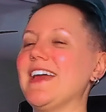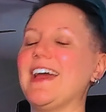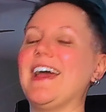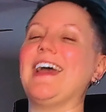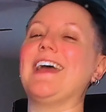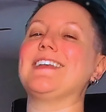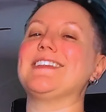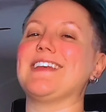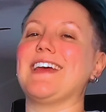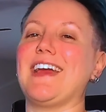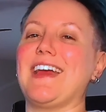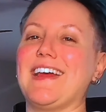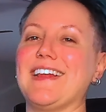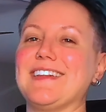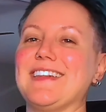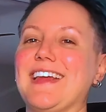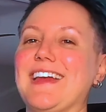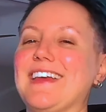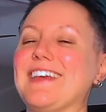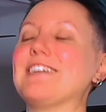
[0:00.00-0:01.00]
as I
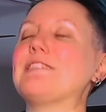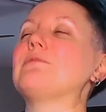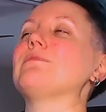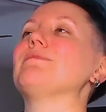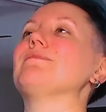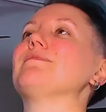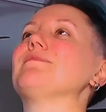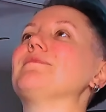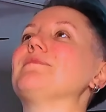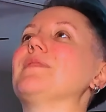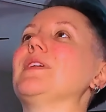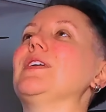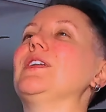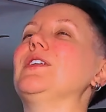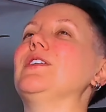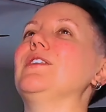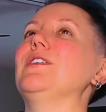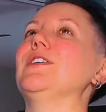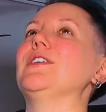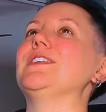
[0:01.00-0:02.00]
like
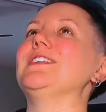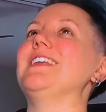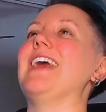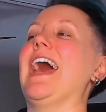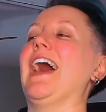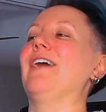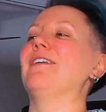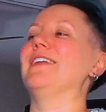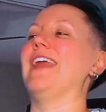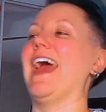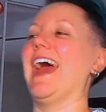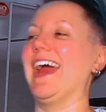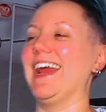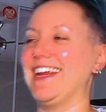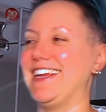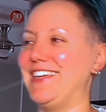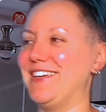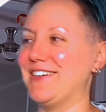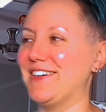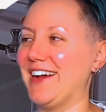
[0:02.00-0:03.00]
look down
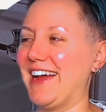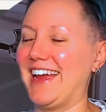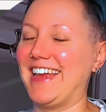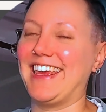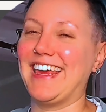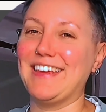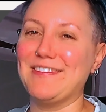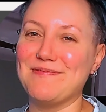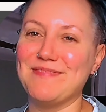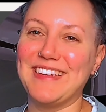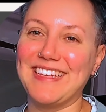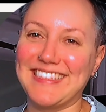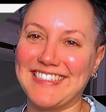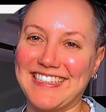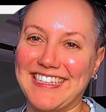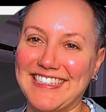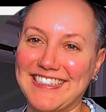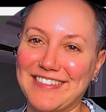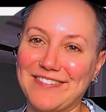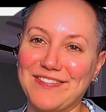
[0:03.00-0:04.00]
at you and give me a
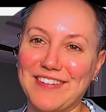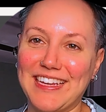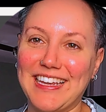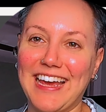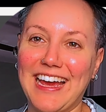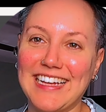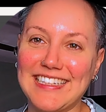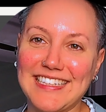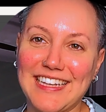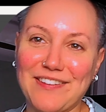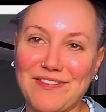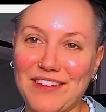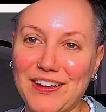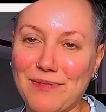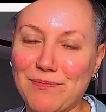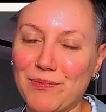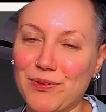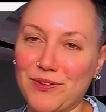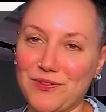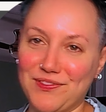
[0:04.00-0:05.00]
sense of like, cats have
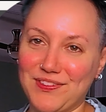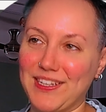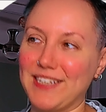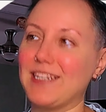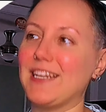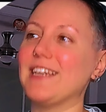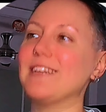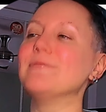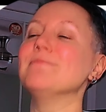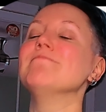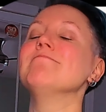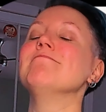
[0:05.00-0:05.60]
that perfect like,